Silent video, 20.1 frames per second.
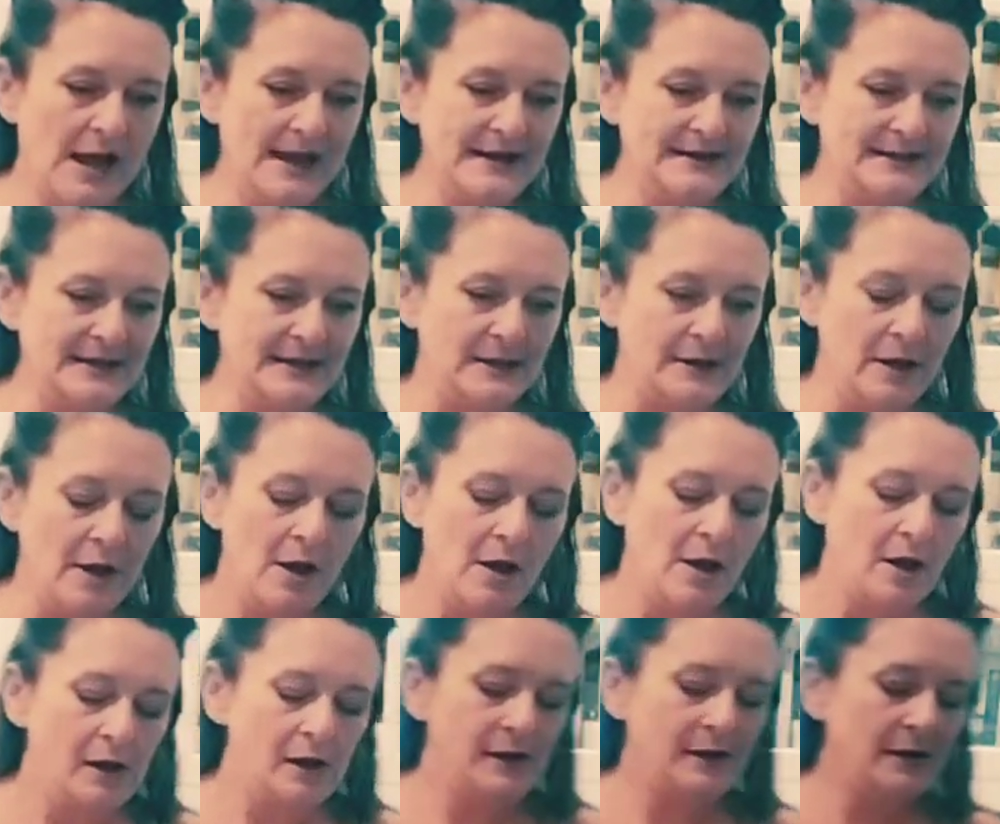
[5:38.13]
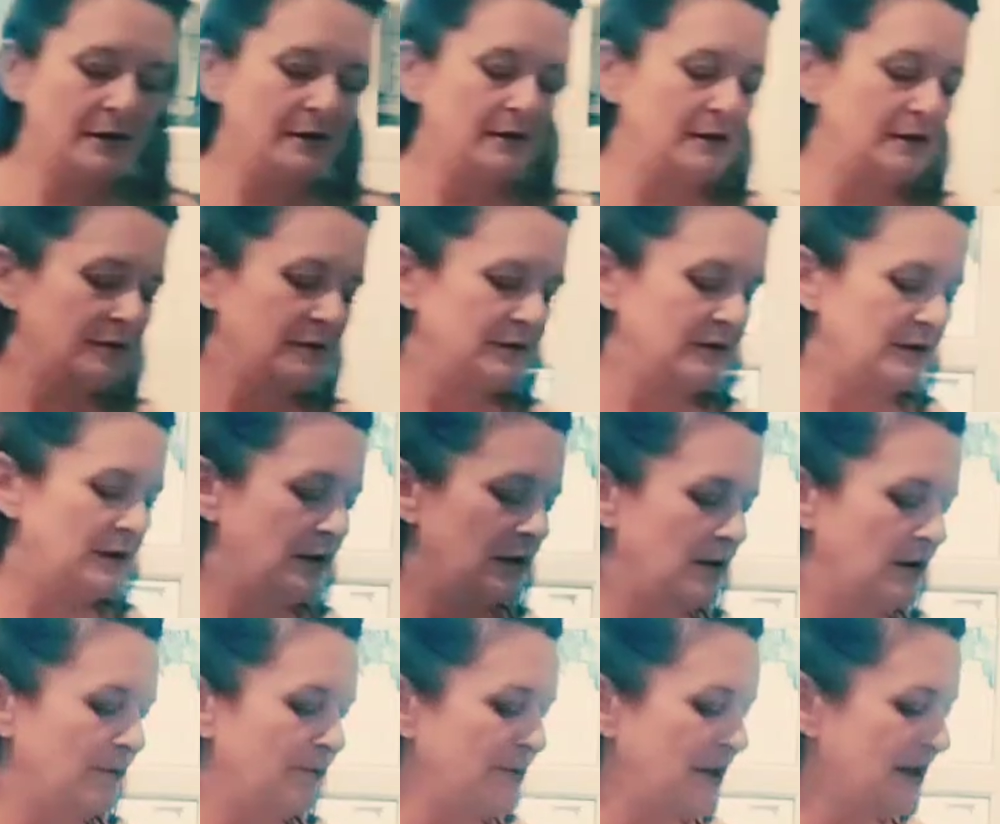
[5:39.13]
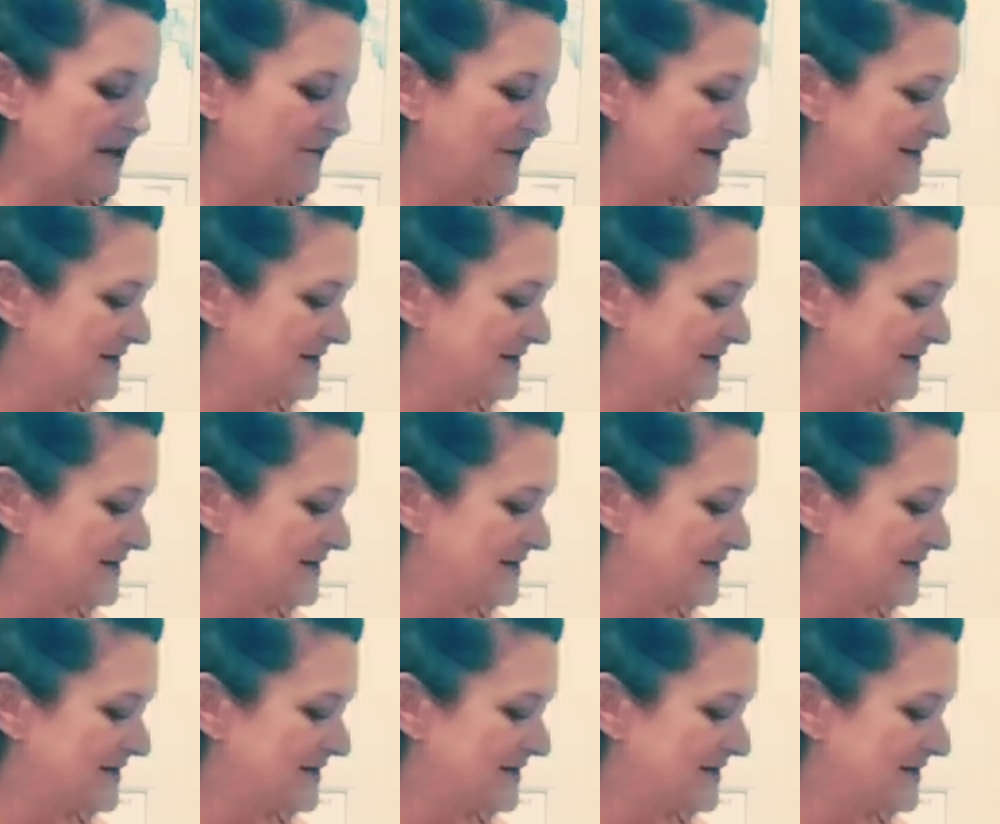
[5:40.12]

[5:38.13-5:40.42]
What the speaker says: I did. Bacon